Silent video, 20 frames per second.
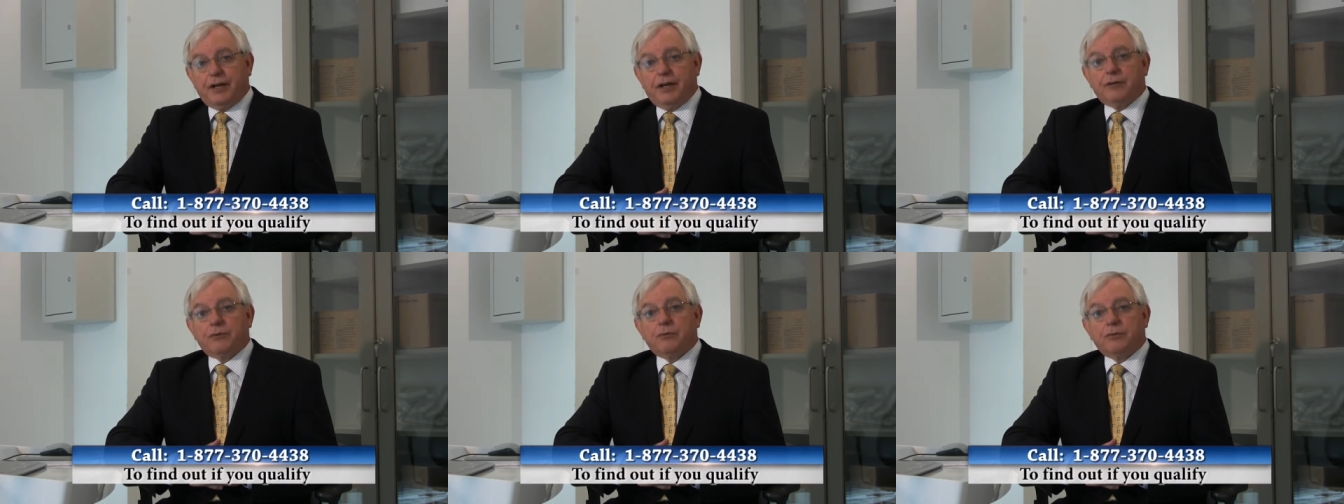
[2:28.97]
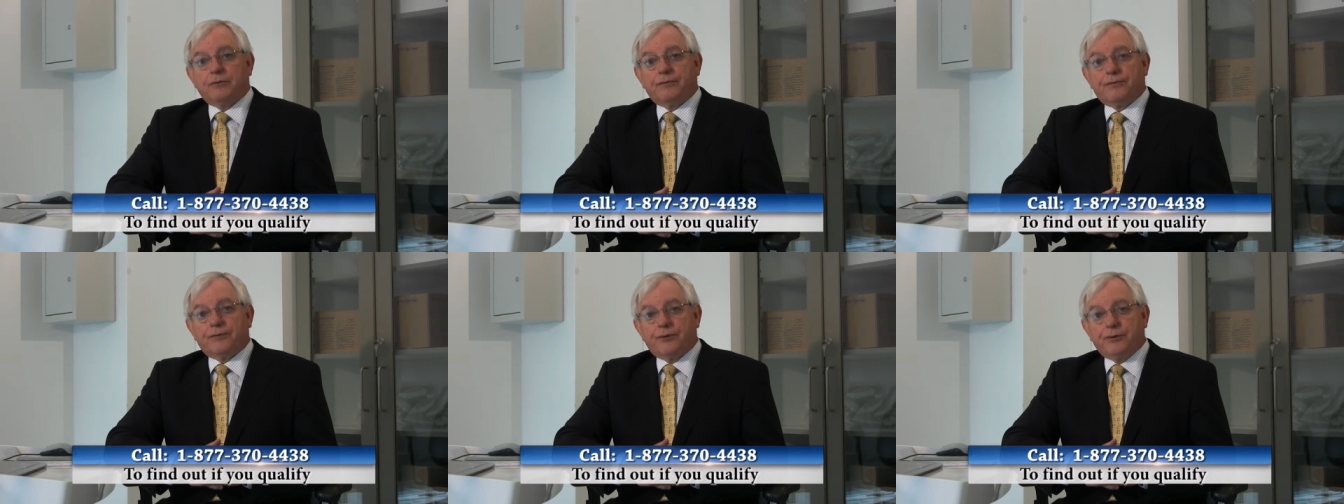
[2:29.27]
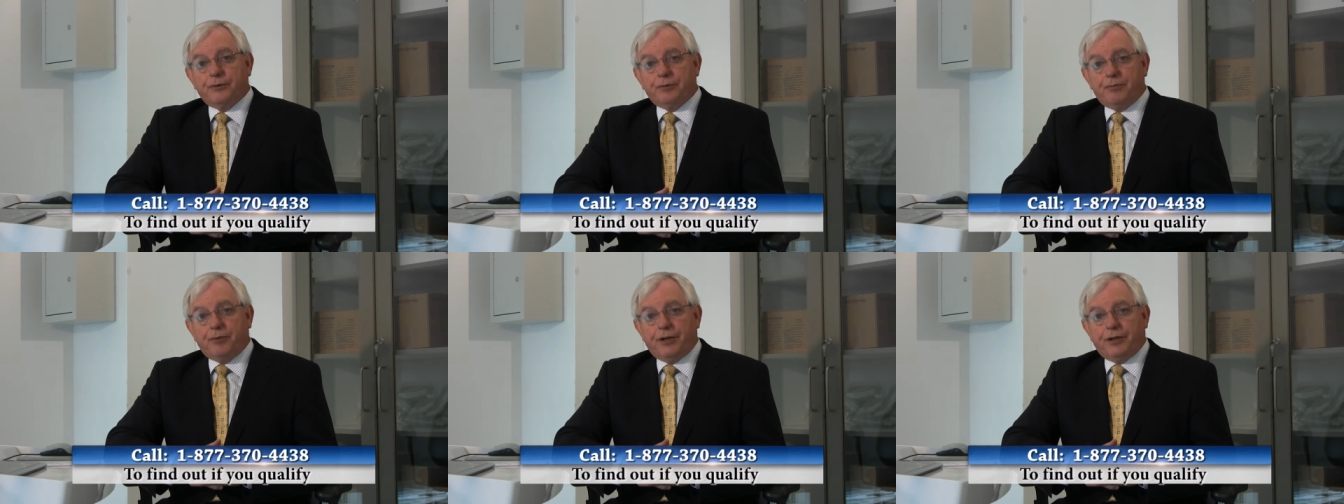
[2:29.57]
and
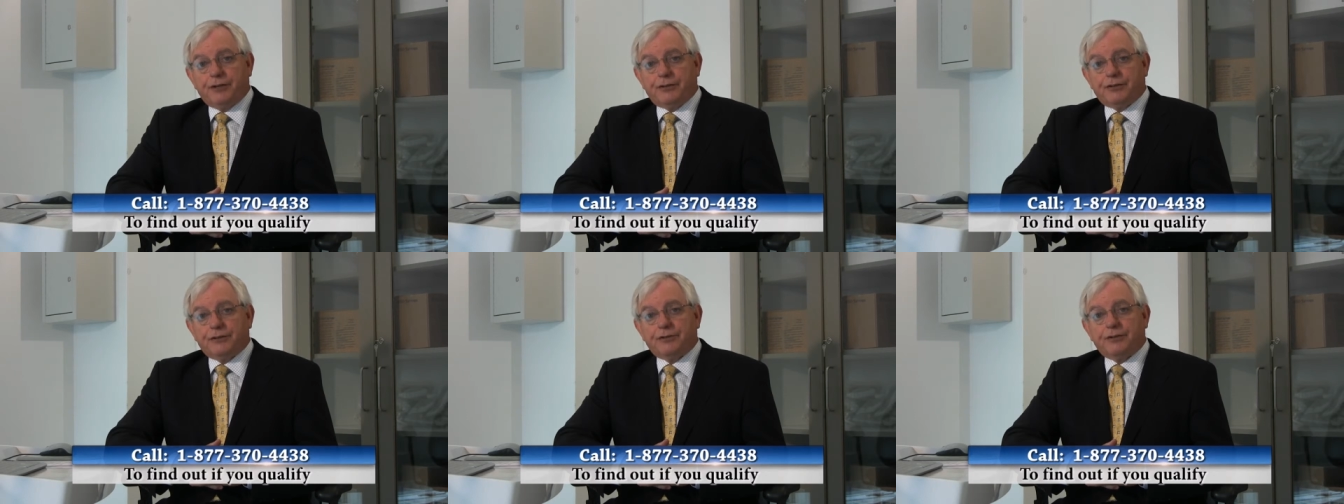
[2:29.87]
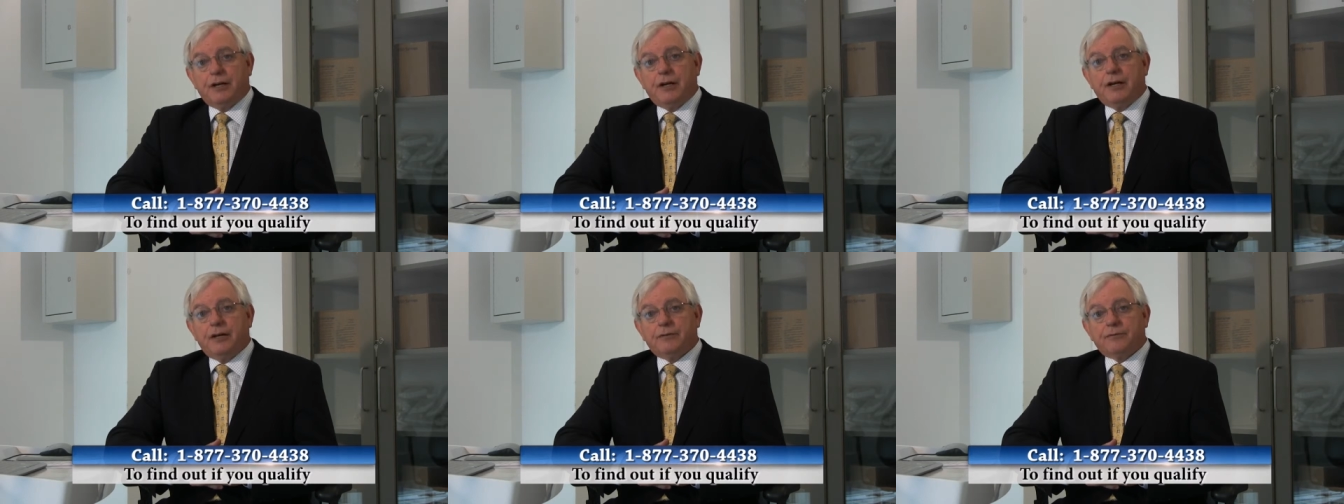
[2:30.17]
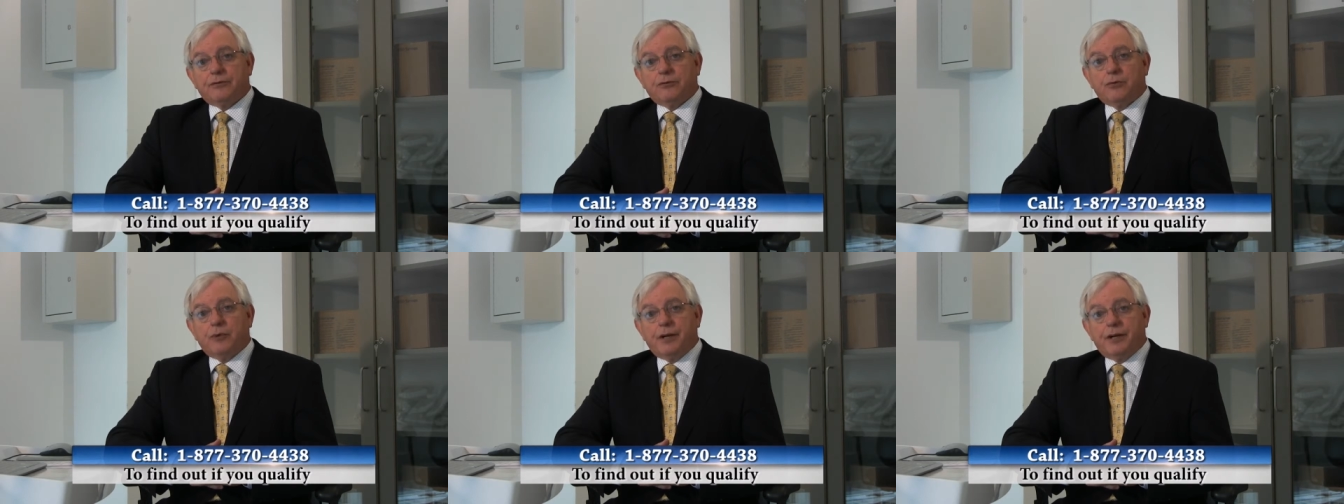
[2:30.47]
referred patients
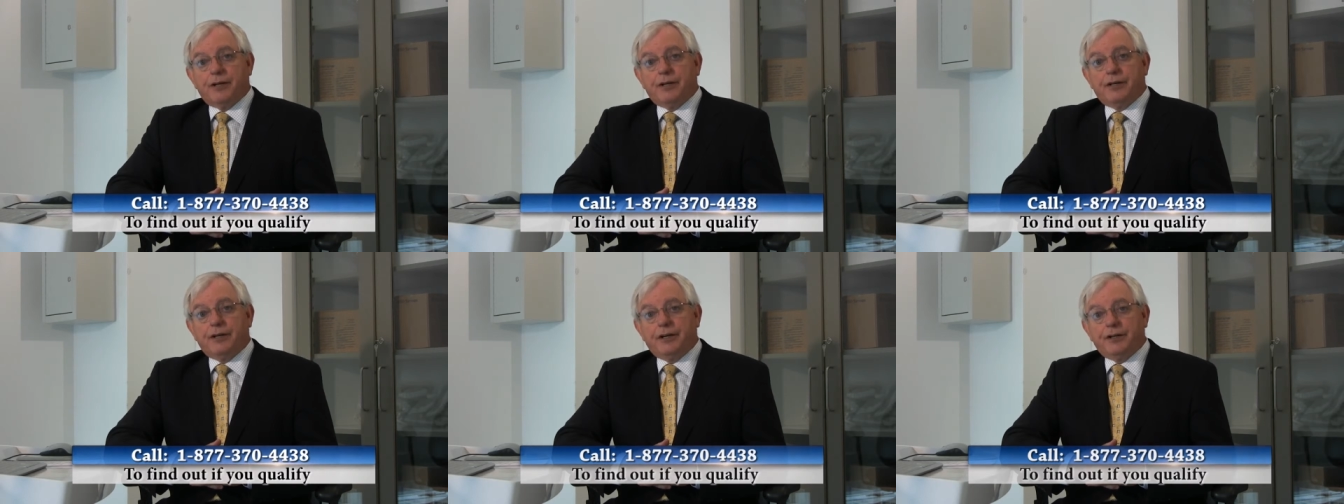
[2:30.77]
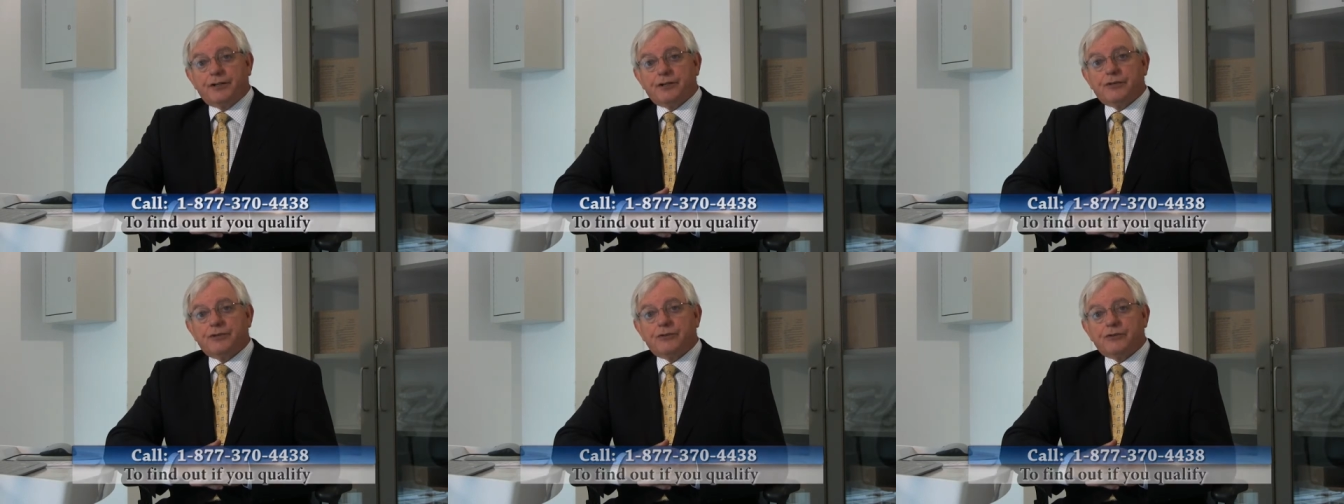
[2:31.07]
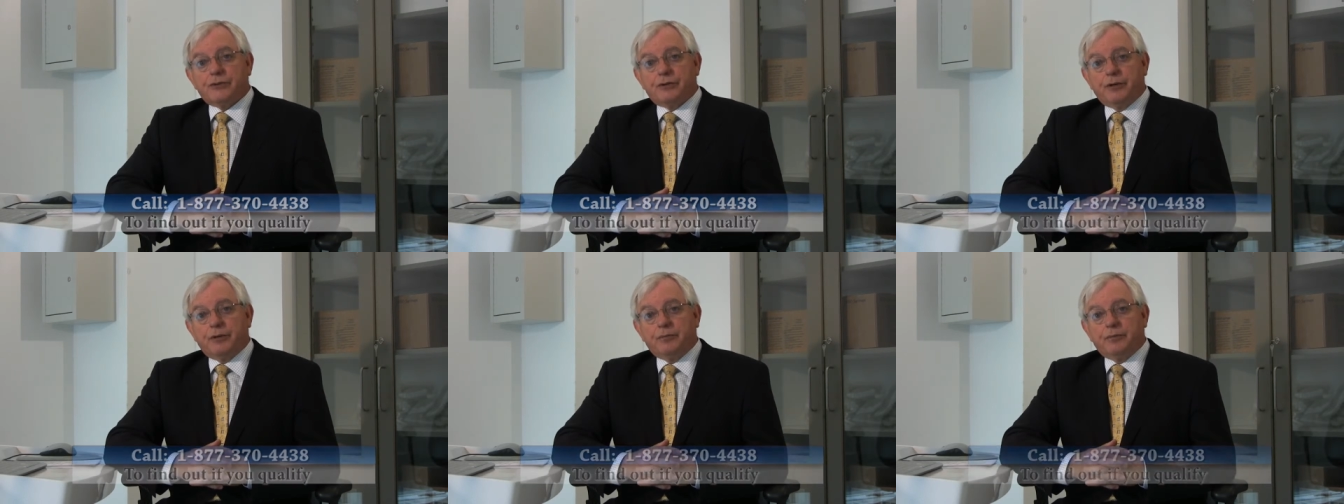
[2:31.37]
for radiation
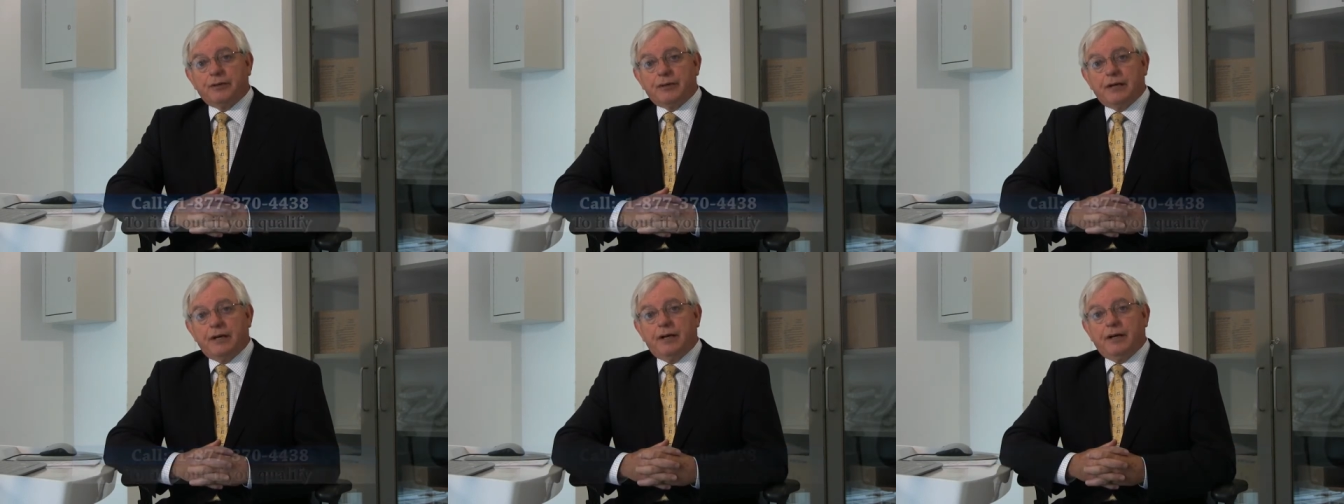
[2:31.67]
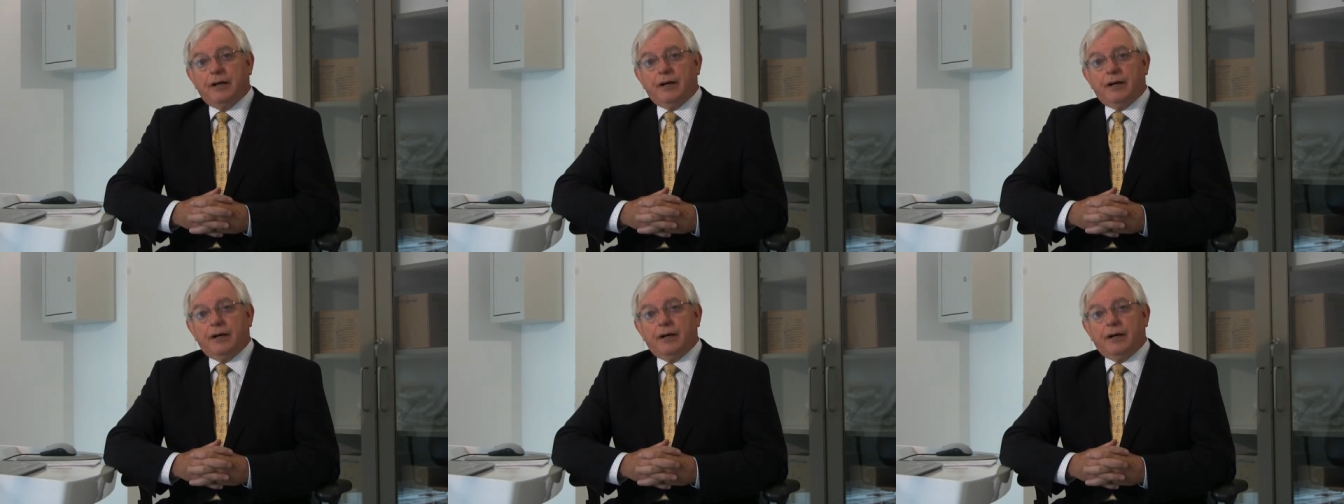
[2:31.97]
treatment.